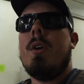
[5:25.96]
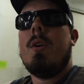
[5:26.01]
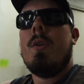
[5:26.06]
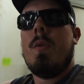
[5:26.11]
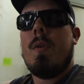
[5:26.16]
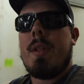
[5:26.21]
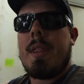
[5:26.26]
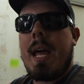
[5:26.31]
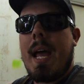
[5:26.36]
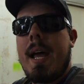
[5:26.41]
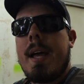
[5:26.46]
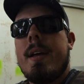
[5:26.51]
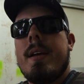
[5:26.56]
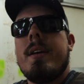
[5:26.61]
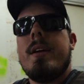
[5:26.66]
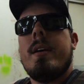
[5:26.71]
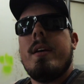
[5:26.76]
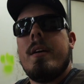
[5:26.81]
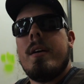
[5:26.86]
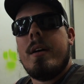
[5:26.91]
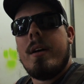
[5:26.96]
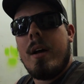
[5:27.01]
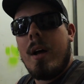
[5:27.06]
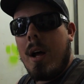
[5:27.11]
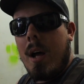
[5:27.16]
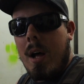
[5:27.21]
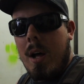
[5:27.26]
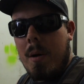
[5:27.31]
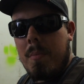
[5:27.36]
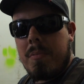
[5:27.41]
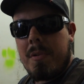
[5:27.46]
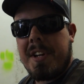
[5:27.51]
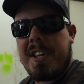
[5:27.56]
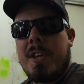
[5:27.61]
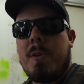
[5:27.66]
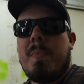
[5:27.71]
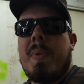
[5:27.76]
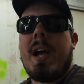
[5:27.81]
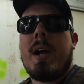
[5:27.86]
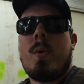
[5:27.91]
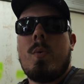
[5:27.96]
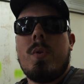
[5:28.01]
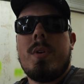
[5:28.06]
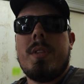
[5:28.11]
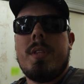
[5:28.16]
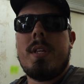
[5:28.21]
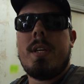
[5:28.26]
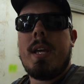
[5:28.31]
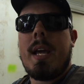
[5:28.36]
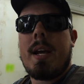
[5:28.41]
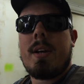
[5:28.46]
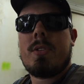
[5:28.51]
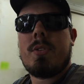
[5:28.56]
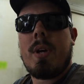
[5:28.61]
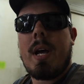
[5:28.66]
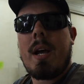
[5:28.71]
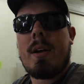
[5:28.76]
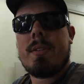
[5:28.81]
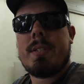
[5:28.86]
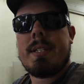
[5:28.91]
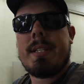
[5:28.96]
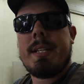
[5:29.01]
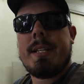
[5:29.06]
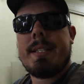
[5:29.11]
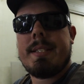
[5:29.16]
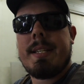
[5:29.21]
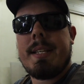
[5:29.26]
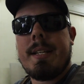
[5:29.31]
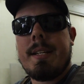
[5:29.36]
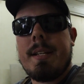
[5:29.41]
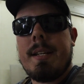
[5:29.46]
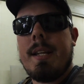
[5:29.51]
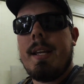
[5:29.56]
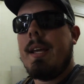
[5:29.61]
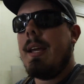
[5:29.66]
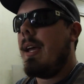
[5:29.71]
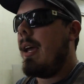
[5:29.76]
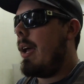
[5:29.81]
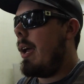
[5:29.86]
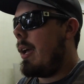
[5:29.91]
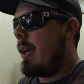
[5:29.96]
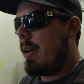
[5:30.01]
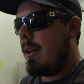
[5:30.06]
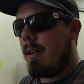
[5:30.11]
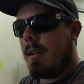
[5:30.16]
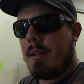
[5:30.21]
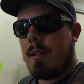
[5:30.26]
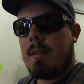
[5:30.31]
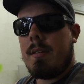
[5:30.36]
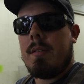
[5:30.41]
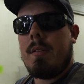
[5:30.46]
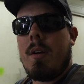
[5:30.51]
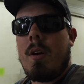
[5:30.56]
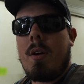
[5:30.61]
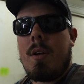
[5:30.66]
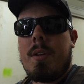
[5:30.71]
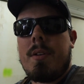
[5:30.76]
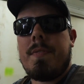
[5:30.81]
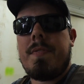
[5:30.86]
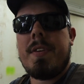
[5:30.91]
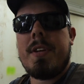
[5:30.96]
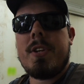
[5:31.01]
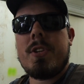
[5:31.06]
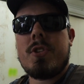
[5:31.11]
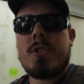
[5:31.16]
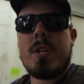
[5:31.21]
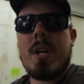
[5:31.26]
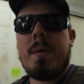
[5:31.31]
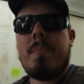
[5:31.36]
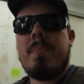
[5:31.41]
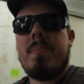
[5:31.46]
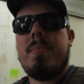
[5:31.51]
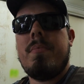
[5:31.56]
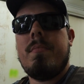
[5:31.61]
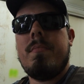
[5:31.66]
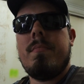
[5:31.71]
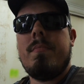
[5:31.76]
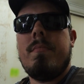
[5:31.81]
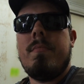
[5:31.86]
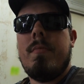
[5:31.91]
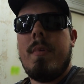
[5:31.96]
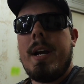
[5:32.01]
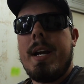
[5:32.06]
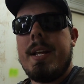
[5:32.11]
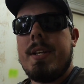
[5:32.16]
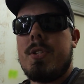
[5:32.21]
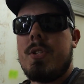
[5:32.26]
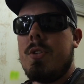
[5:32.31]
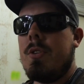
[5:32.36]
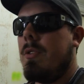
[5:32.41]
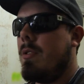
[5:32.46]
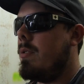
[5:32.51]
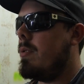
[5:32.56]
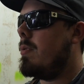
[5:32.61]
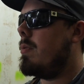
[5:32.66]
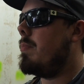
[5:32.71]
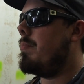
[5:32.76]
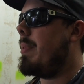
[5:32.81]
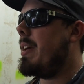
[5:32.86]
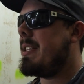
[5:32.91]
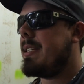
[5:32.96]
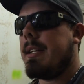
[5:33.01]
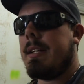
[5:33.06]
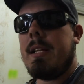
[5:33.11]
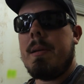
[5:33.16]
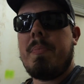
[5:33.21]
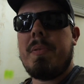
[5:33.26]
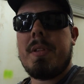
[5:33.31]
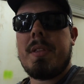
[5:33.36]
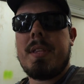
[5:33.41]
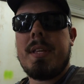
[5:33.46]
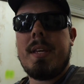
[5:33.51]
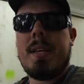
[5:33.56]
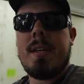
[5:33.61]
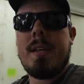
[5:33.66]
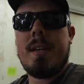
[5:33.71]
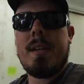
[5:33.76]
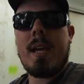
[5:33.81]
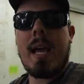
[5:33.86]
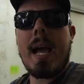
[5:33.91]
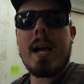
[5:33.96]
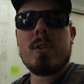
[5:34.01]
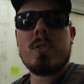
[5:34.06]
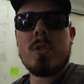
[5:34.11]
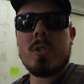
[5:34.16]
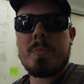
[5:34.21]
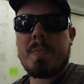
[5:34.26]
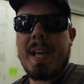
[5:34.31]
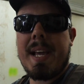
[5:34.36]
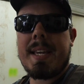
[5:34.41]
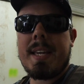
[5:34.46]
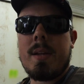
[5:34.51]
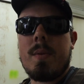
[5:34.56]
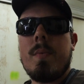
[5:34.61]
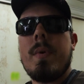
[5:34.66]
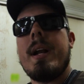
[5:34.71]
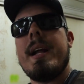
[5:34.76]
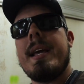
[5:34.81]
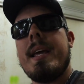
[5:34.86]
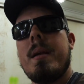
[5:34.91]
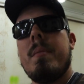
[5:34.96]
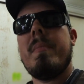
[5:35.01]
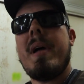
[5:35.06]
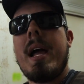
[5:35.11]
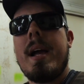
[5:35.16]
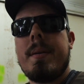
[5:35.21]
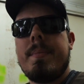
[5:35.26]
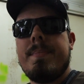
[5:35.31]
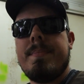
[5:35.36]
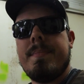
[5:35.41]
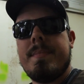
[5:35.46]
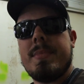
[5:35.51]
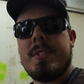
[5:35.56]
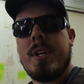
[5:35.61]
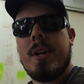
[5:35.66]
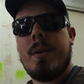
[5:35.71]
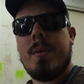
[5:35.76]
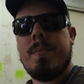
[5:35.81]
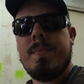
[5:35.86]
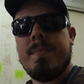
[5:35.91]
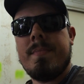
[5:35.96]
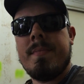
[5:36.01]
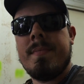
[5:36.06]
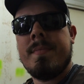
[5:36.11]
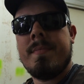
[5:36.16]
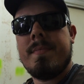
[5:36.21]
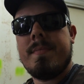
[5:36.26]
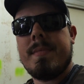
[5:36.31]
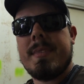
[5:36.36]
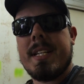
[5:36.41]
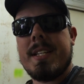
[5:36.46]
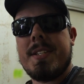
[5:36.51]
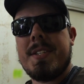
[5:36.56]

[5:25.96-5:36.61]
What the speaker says: with that, I'll bring you back when the axle housing is in and all finished up, ready to basically put the axles back in when I get them back. So stay